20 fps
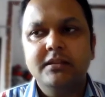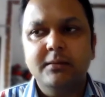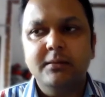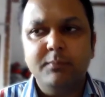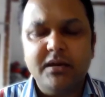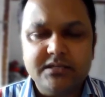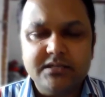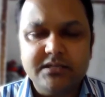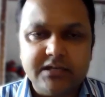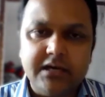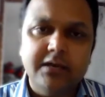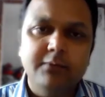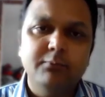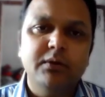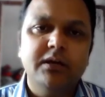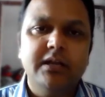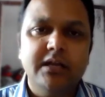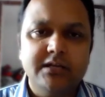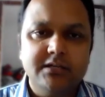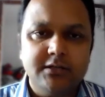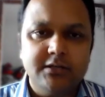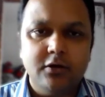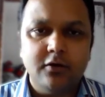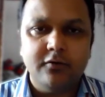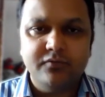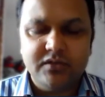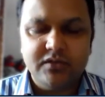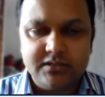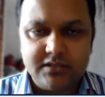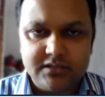The major limitation
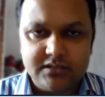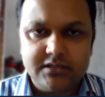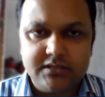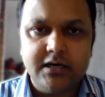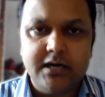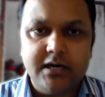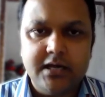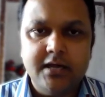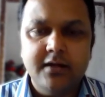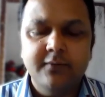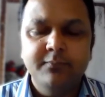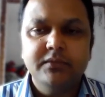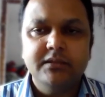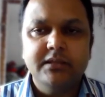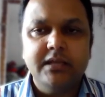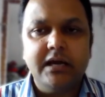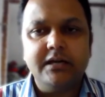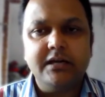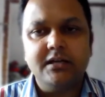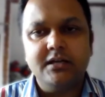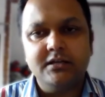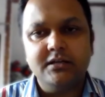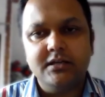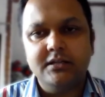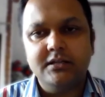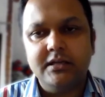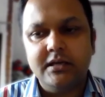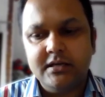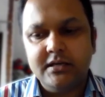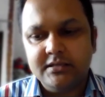of this study that
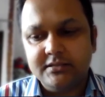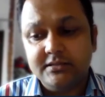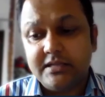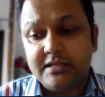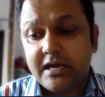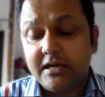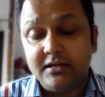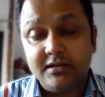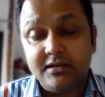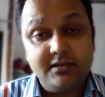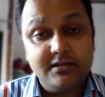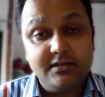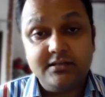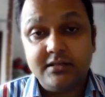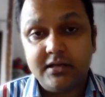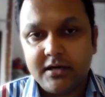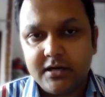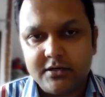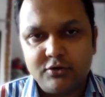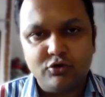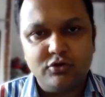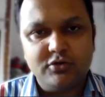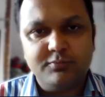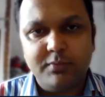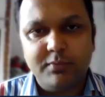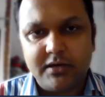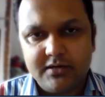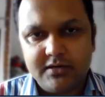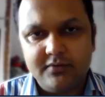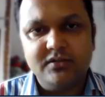it is a
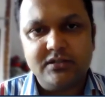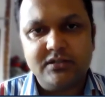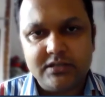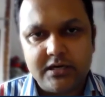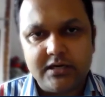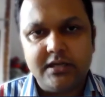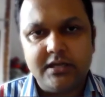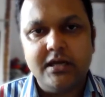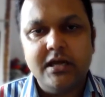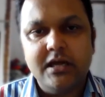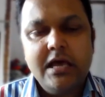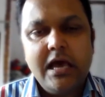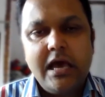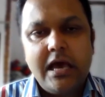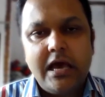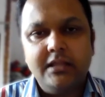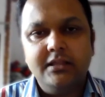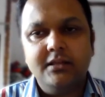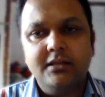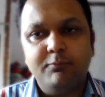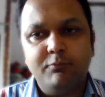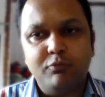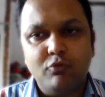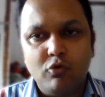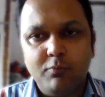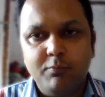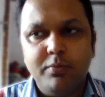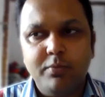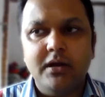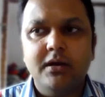retrospective study, and the
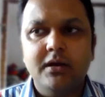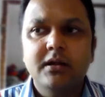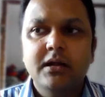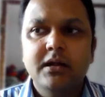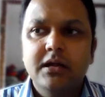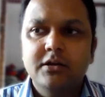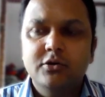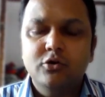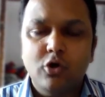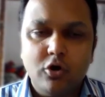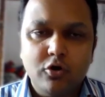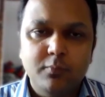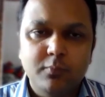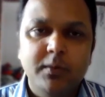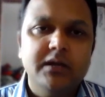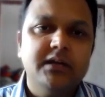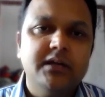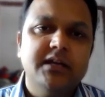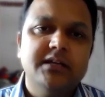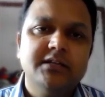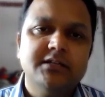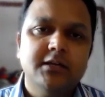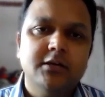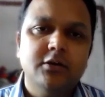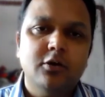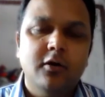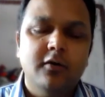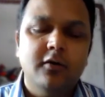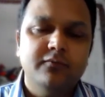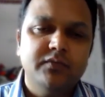proper
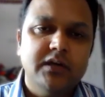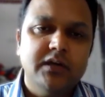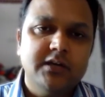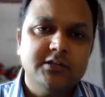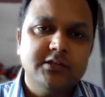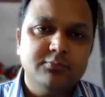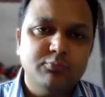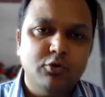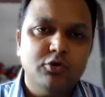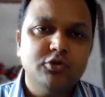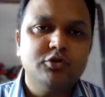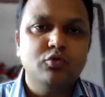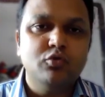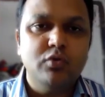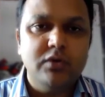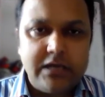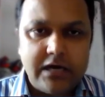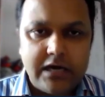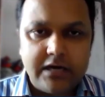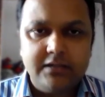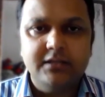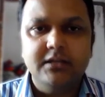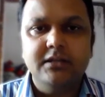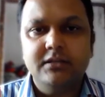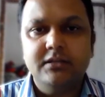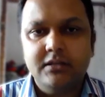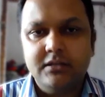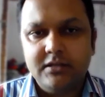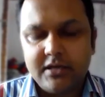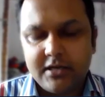documentation of the response to
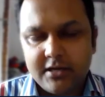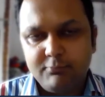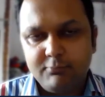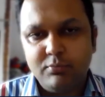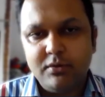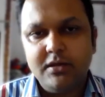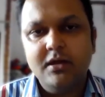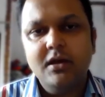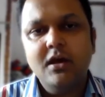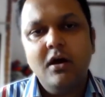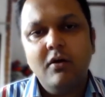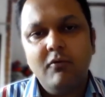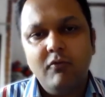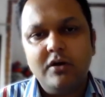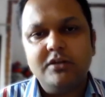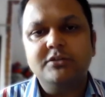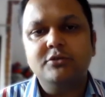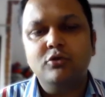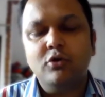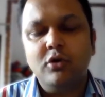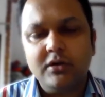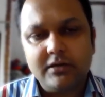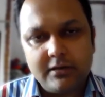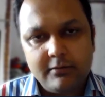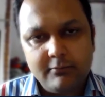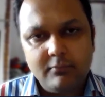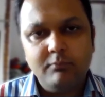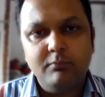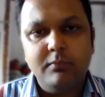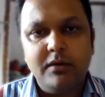ERT therapy was not
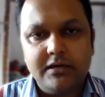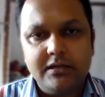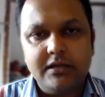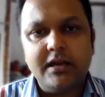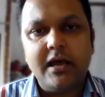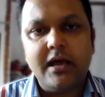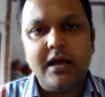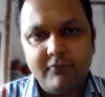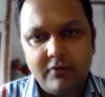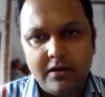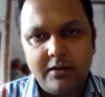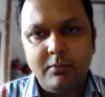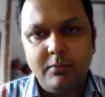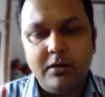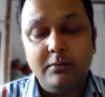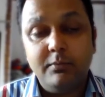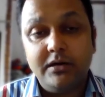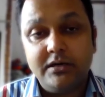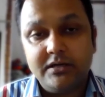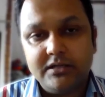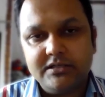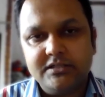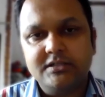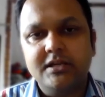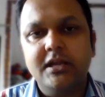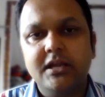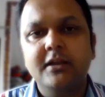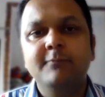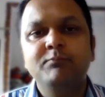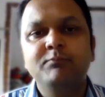better available, but
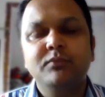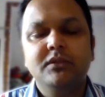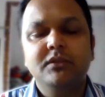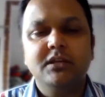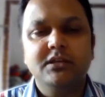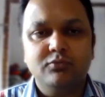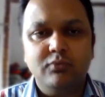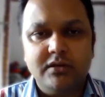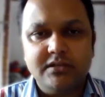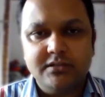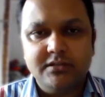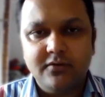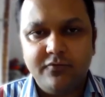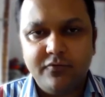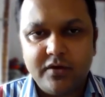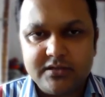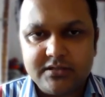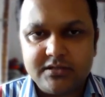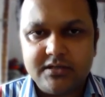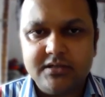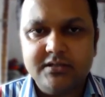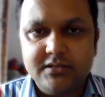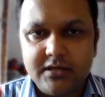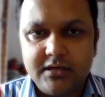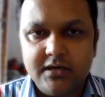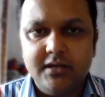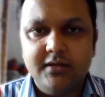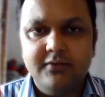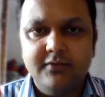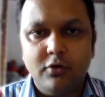still this was the first
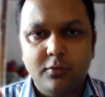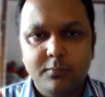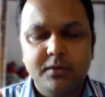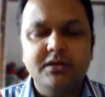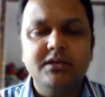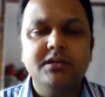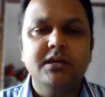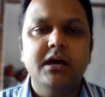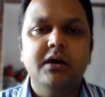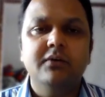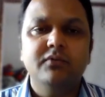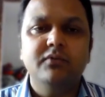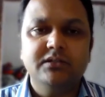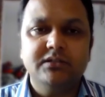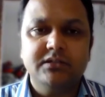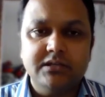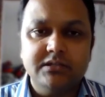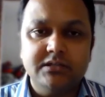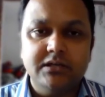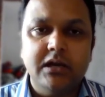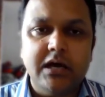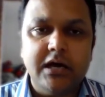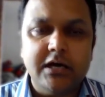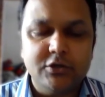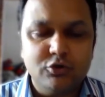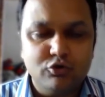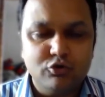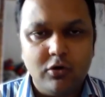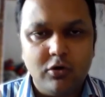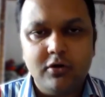study from India with such a
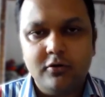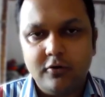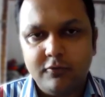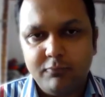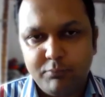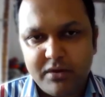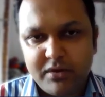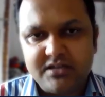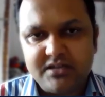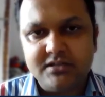large cohort of